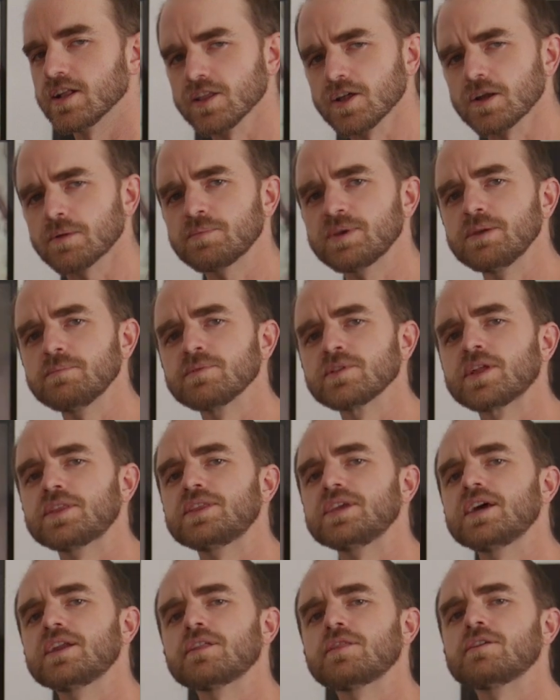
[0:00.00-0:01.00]
A lot of people at
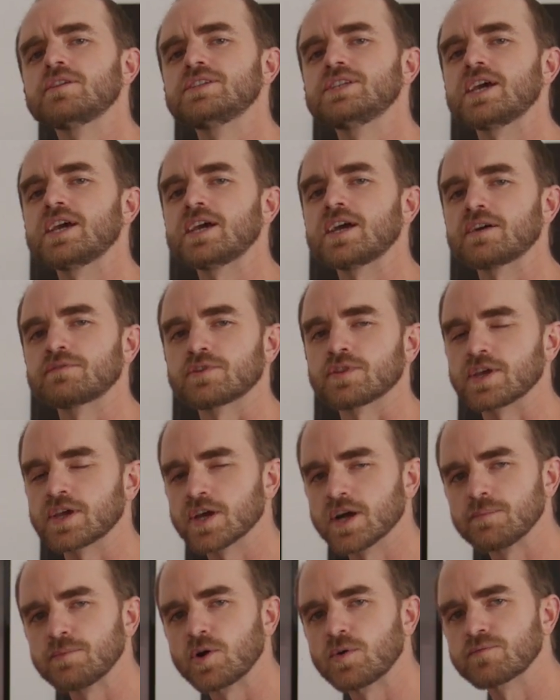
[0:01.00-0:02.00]
the end of their day after they
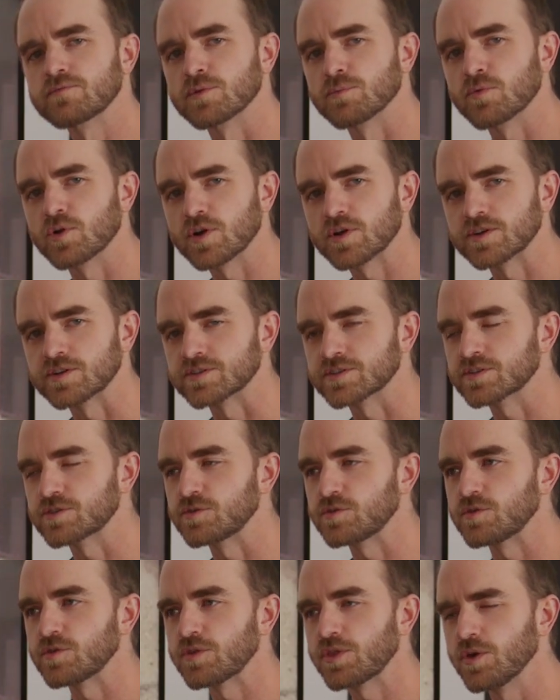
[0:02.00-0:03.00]
come home from work or
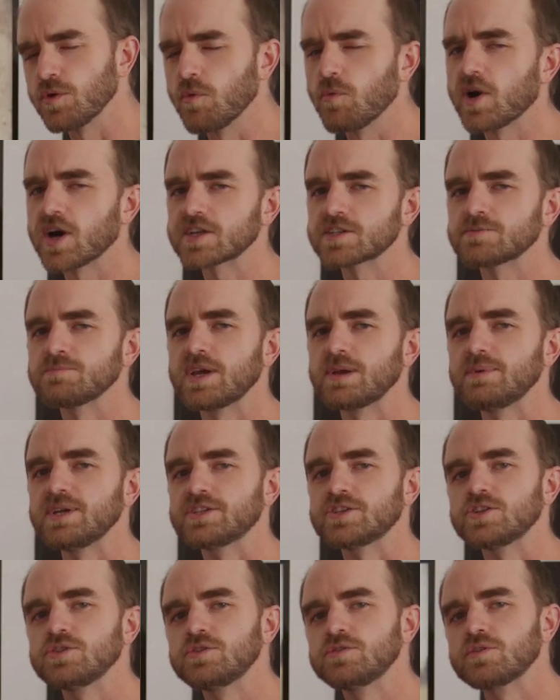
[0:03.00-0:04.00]
school, they'll watch maybe
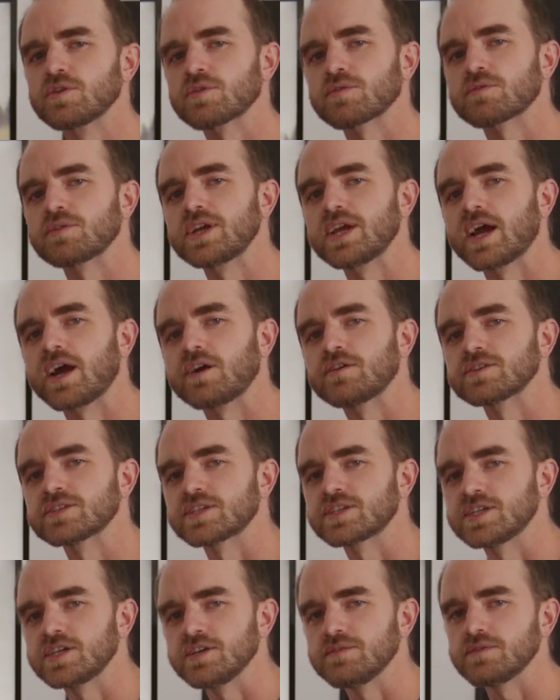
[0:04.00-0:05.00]
2 or 3 hours
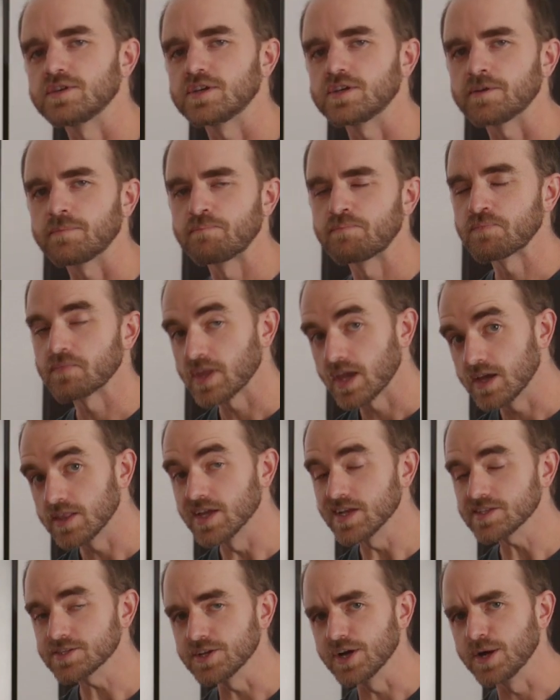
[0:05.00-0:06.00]
of TV, and
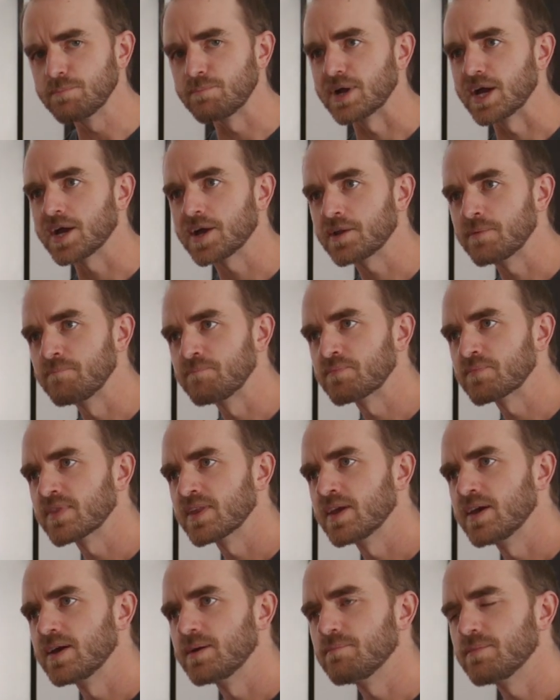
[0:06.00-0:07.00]
that's not bad.
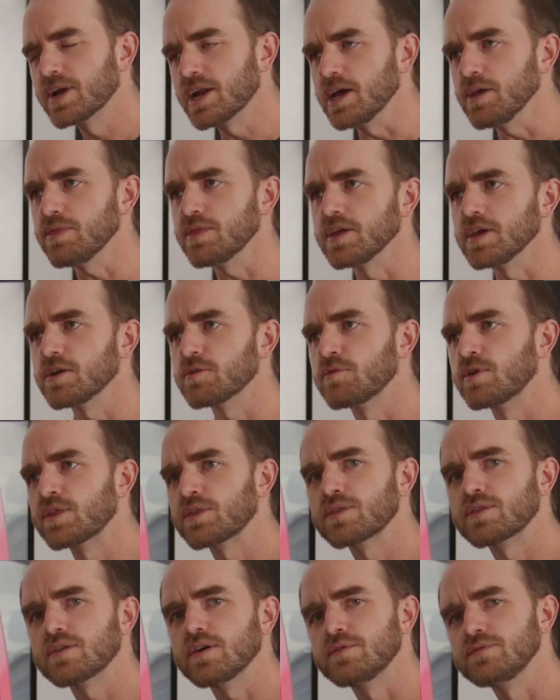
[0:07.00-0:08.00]
But I think
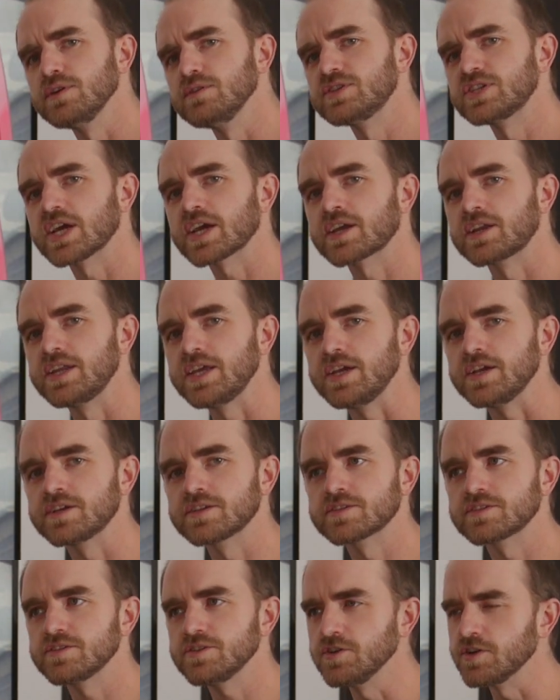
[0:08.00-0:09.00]
with a few
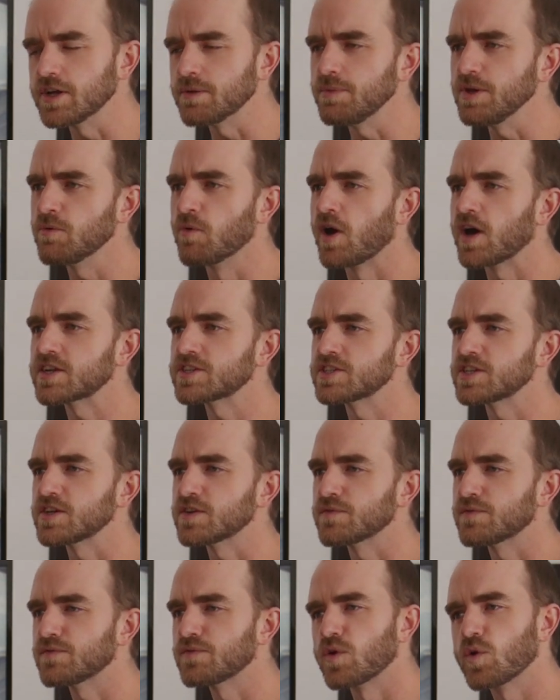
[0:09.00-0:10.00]
techniques, you could be
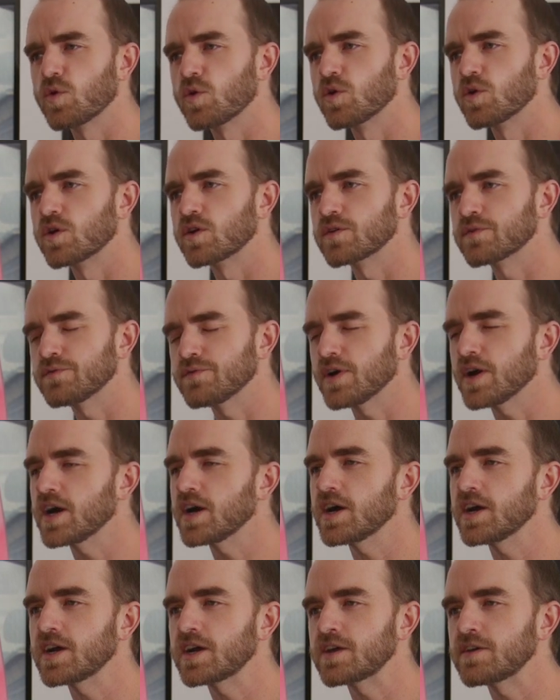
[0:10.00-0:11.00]
watching 4,
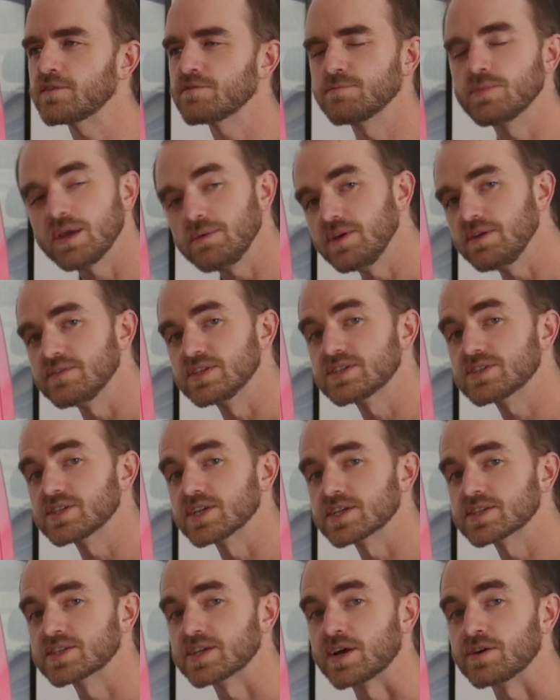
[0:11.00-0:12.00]
5, maybe even
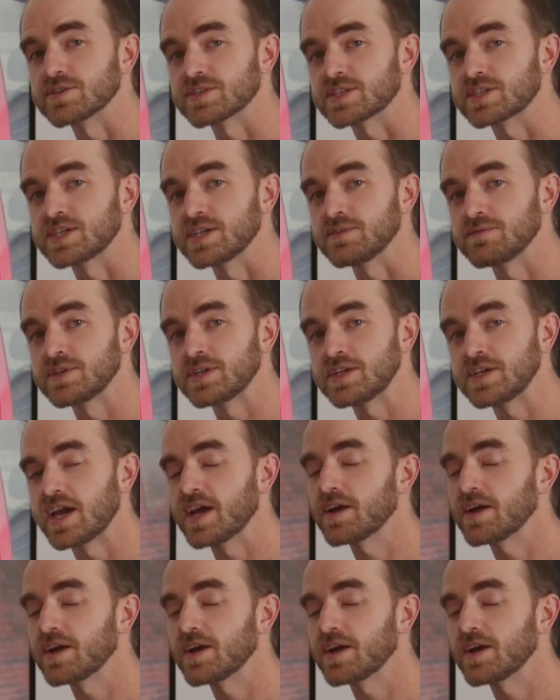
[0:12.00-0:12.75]
6 hours of TV